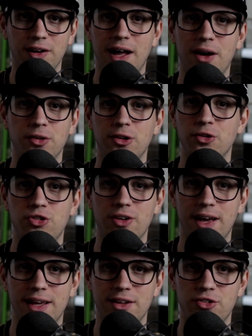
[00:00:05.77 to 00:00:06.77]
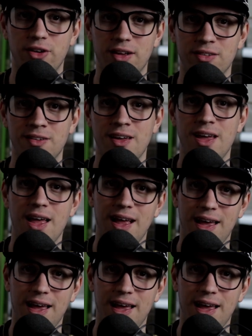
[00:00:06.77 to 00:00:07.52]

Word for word: on how douchey I can dress.